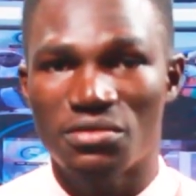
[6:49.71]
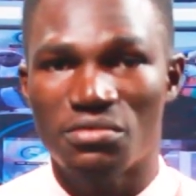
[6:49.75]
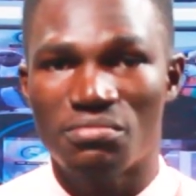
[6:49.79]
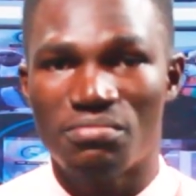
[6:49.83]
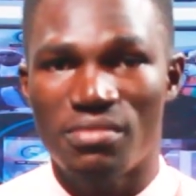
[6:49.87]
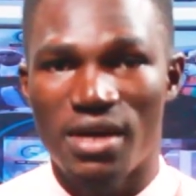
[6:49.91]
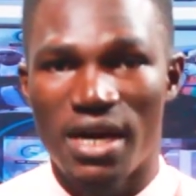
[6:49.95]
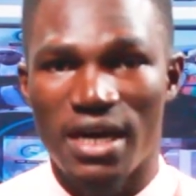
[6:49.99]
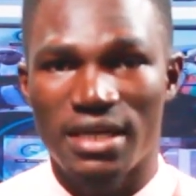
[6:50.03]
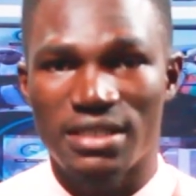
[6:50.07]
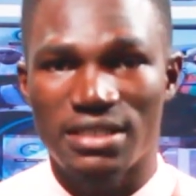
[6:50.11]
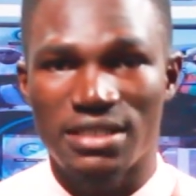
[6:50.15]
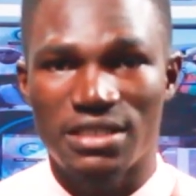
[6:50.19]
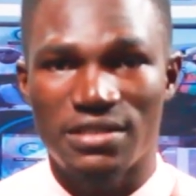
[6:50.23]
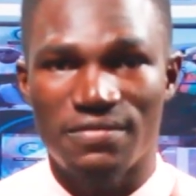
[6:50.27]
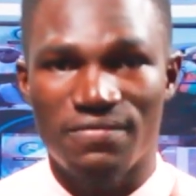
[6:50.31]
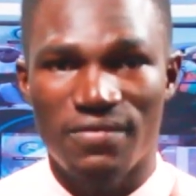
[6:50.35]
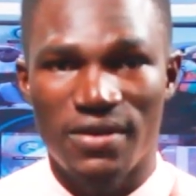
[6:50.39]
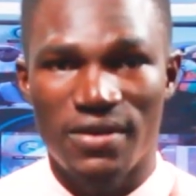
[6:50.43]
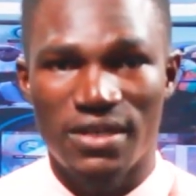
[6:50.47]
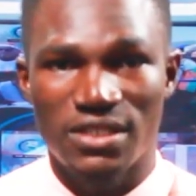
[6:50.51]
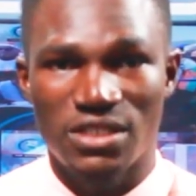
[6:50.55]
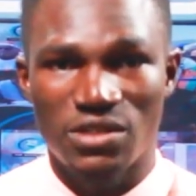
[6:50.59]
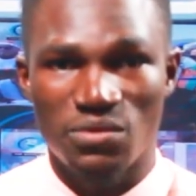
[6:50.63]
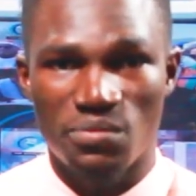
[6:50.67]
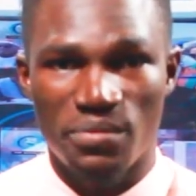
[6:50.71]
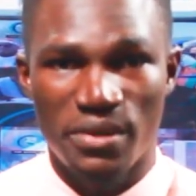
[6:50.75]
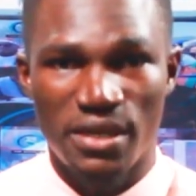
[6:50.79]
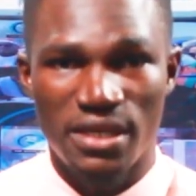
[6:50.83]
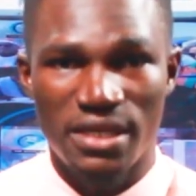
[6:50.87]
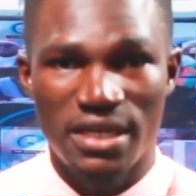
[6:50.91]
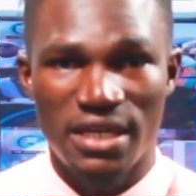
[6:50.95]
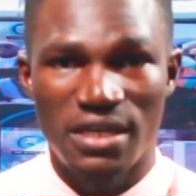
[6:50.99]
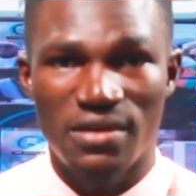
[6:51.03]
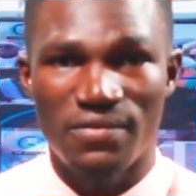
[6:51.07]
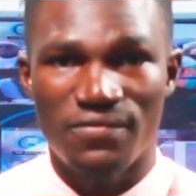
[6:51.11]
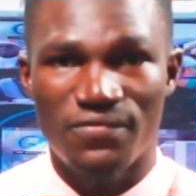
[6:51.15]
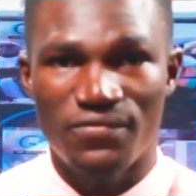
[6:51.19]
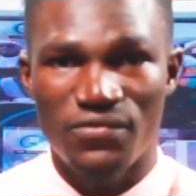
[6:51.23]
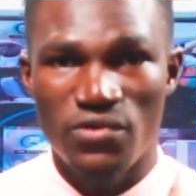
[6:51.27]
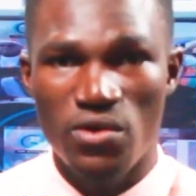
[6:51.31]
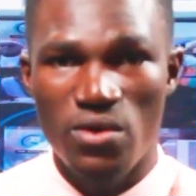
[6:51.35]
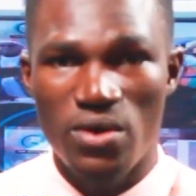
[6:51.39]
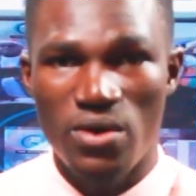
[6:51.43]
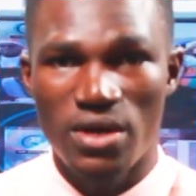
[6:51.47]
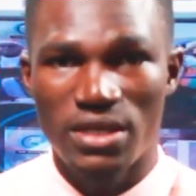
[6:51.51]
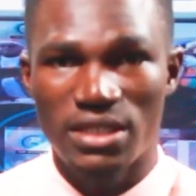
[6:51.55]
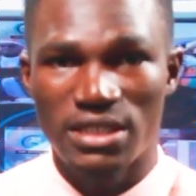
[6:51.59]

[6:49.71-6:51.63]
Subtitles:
marked his first win in 4